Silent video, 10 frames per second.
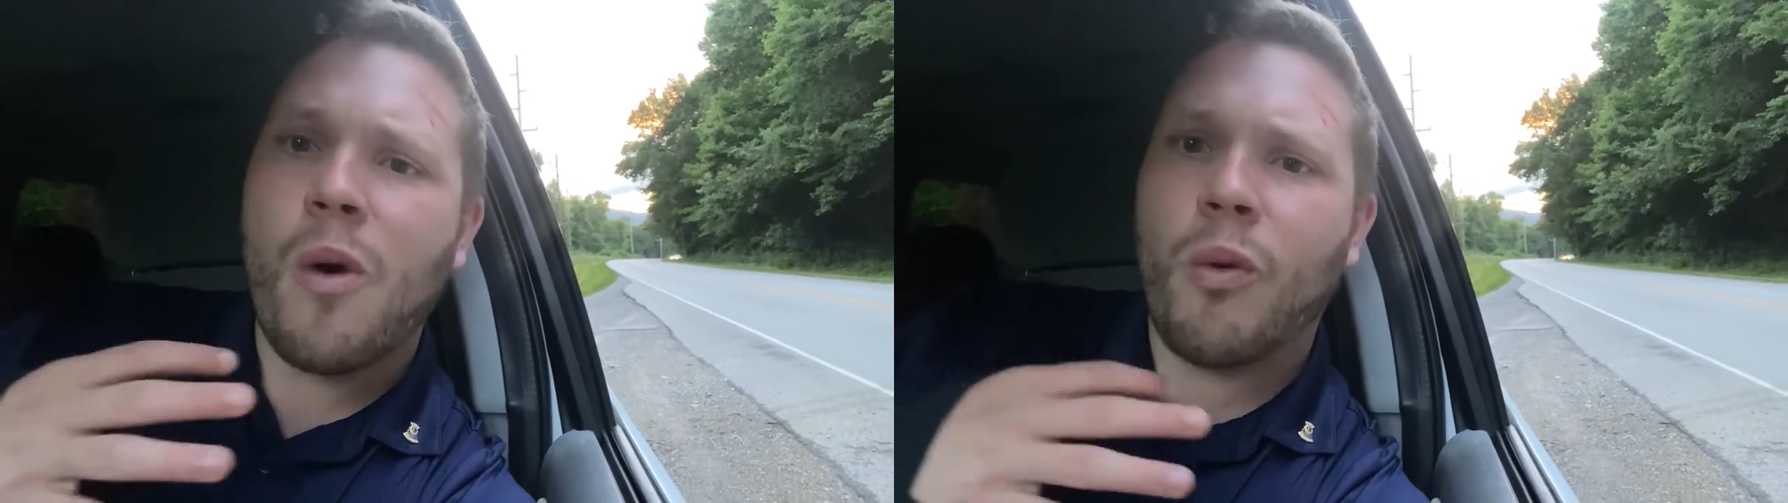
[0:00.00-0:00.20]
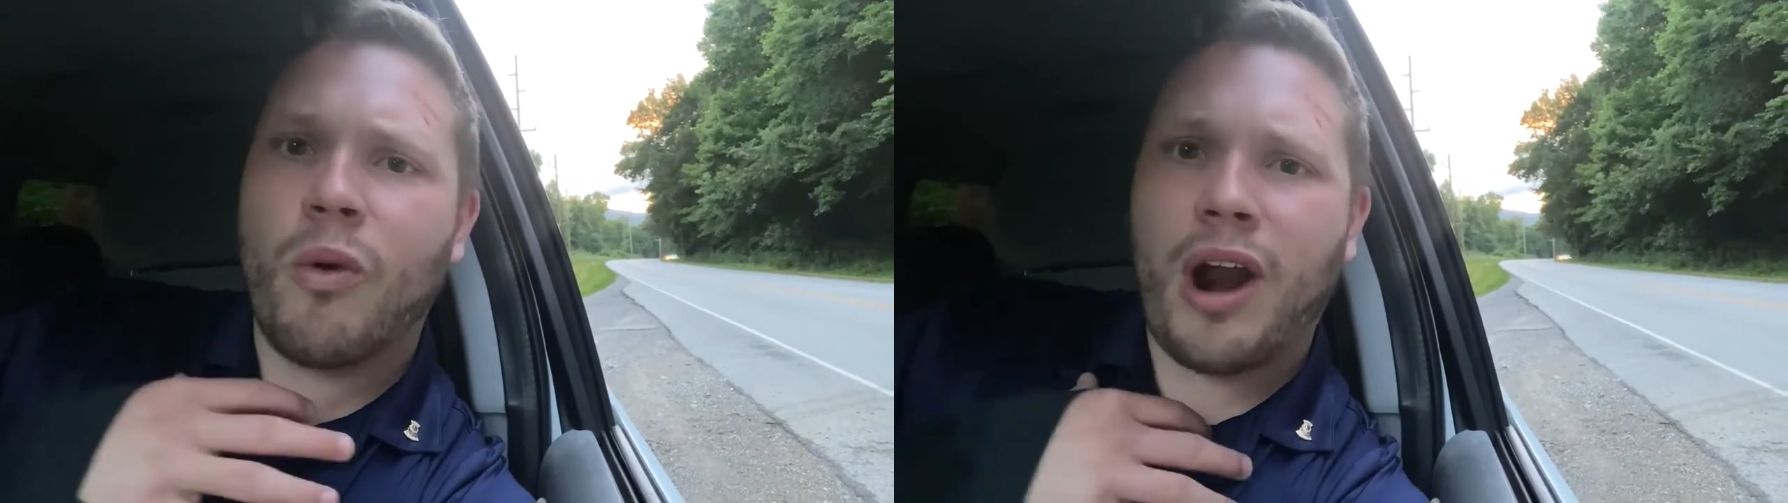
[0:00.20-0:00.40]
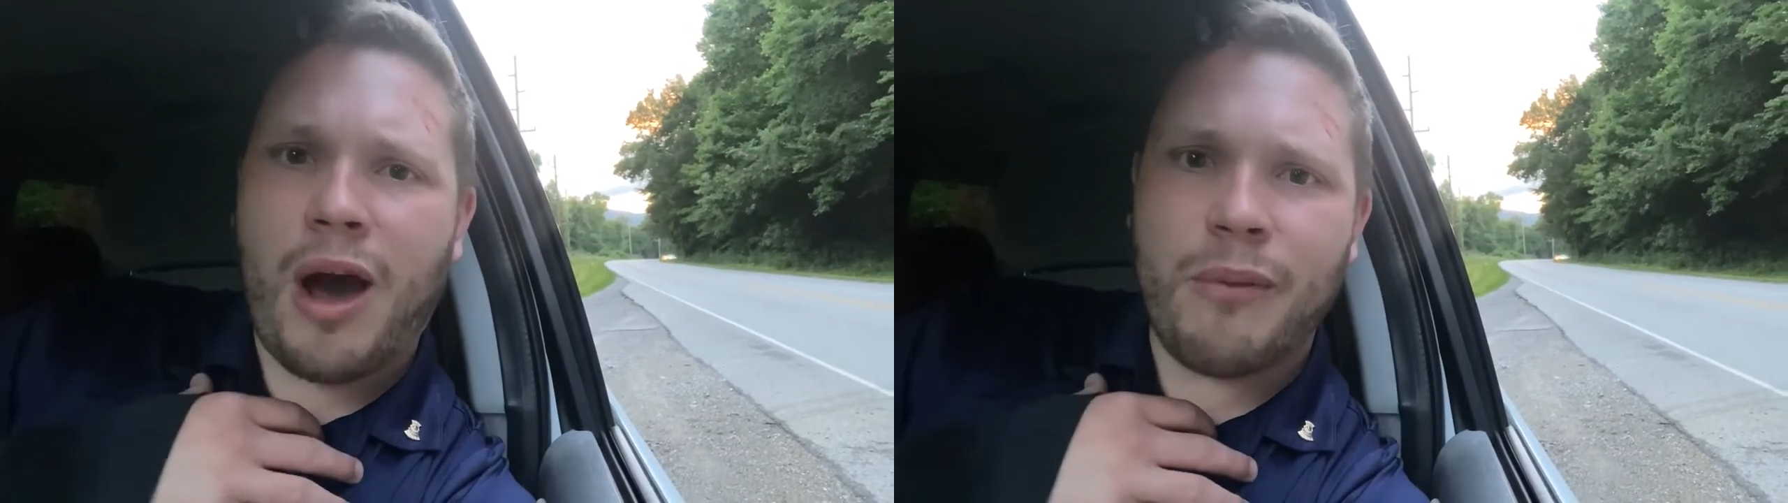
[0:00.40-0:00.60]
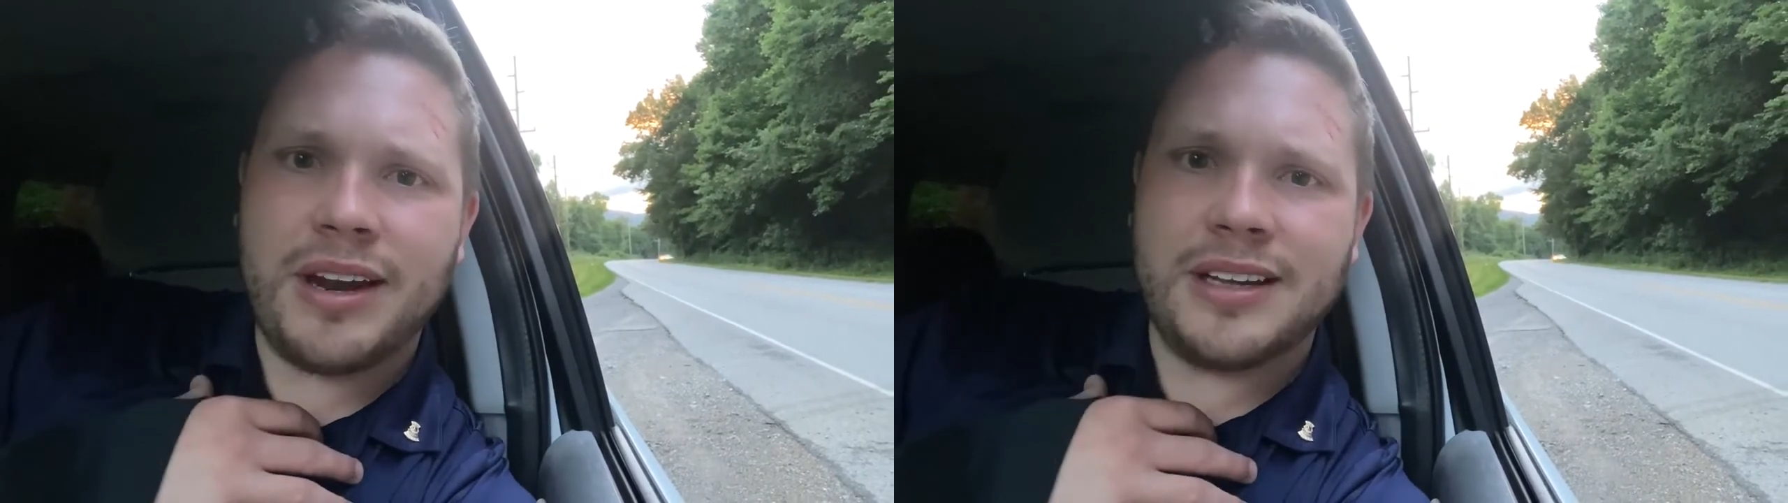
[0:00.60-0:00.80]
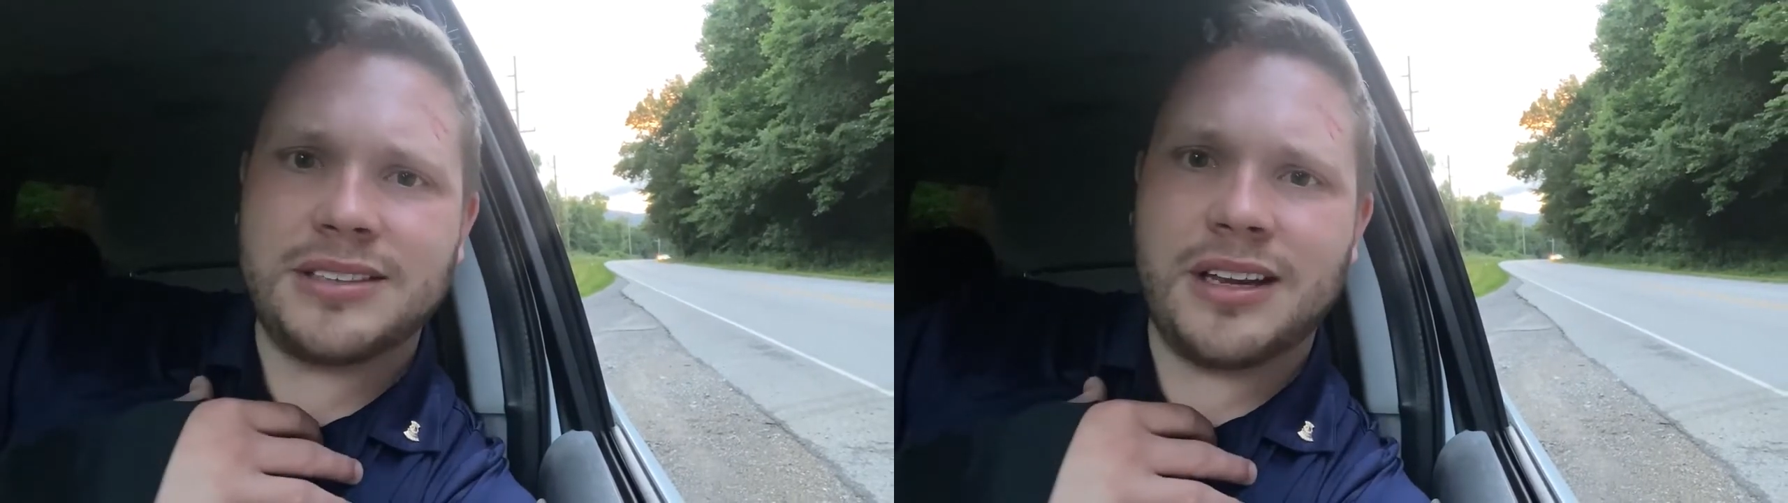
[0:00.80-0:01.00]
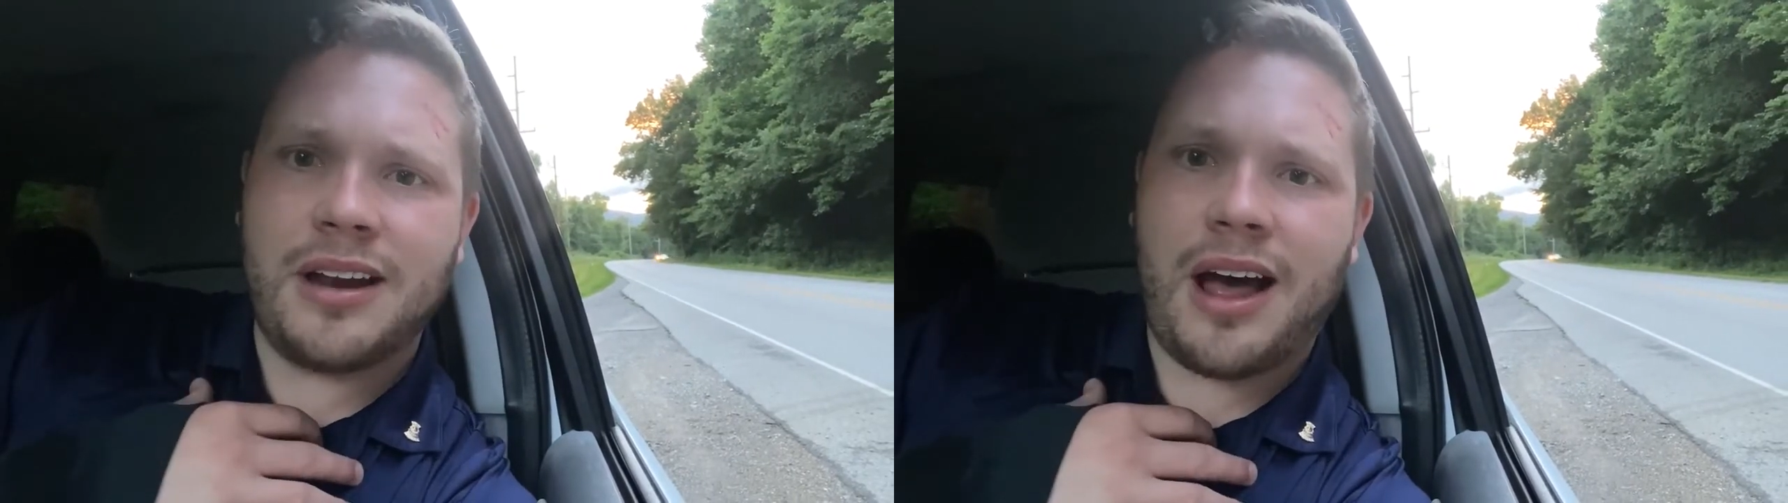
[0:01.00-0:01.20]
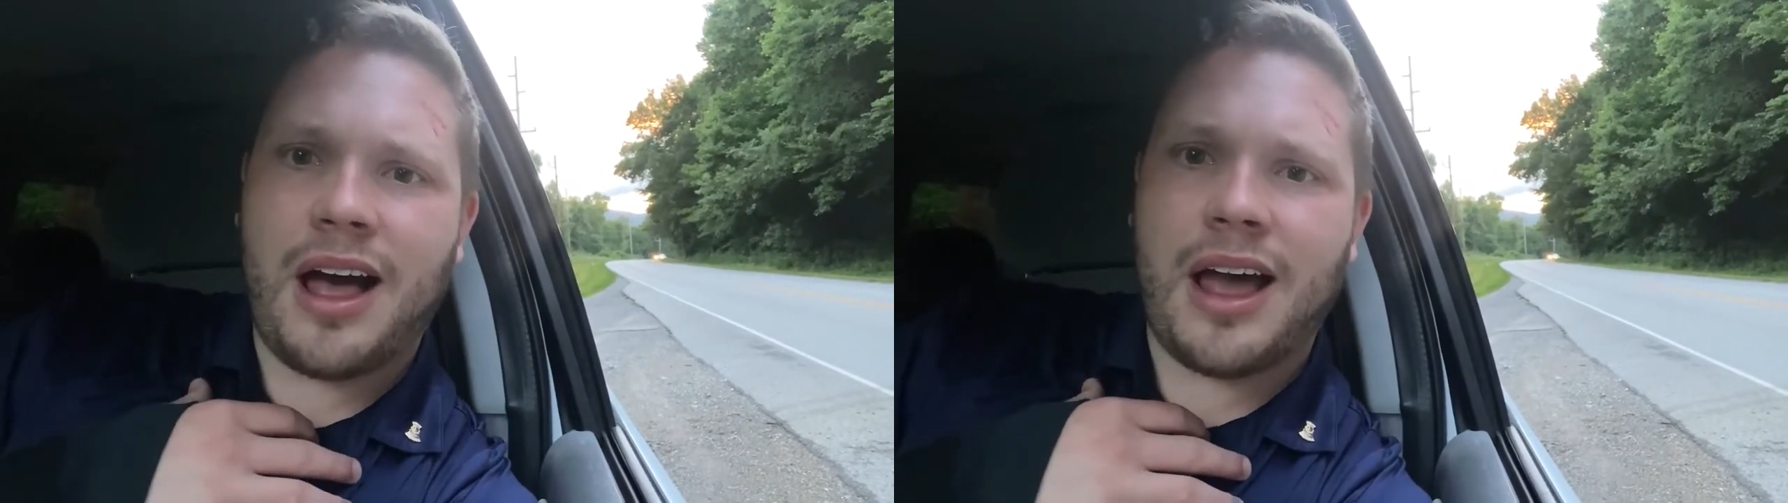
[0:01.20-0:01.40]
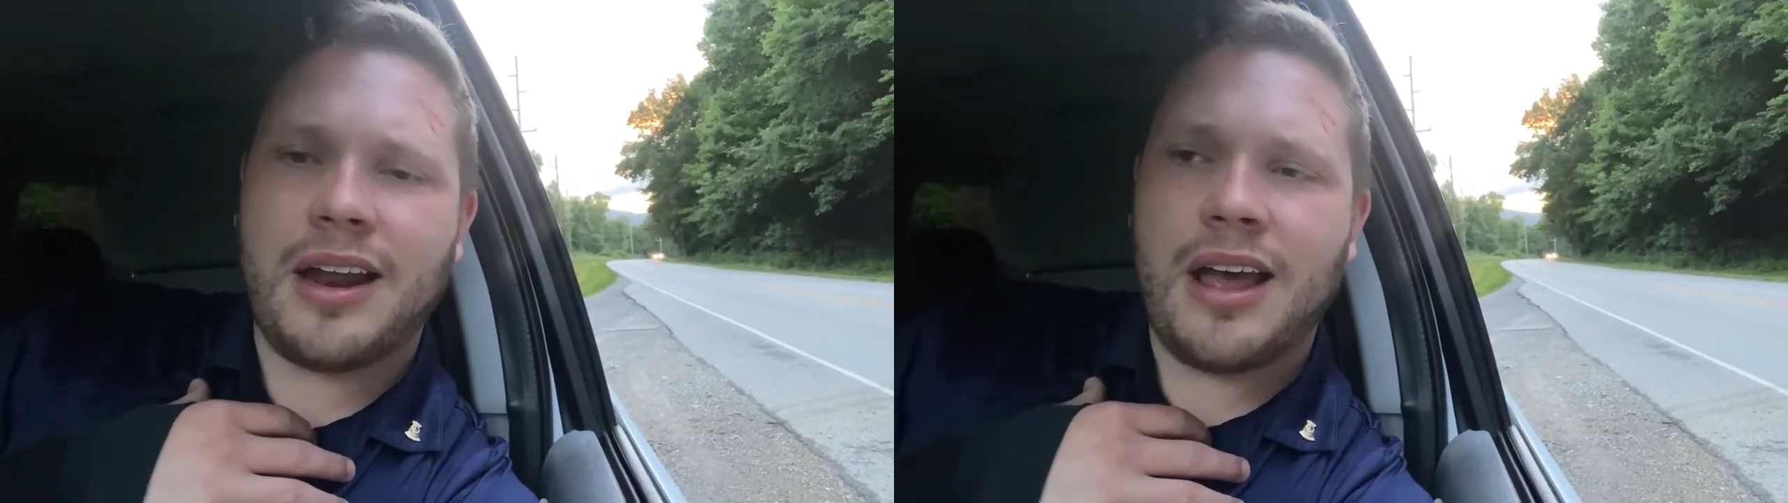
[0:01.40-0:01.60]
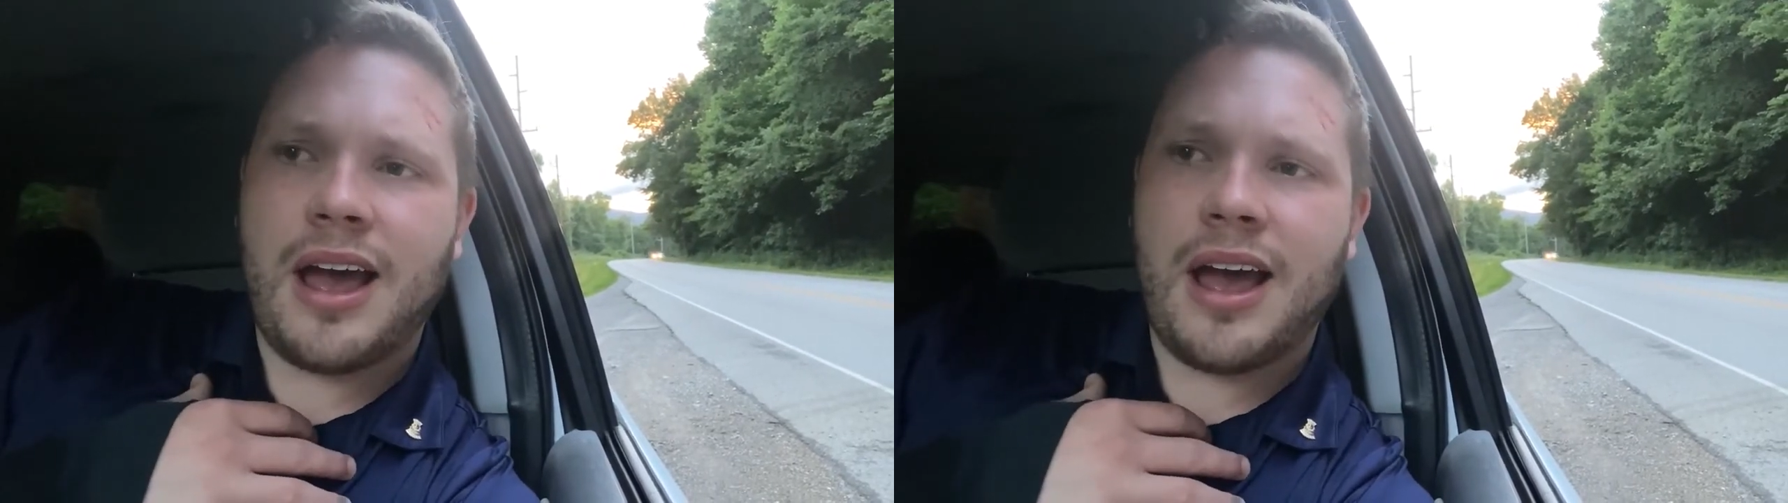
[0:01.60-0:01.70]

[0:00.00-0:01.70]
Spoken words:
What I witnessed tonight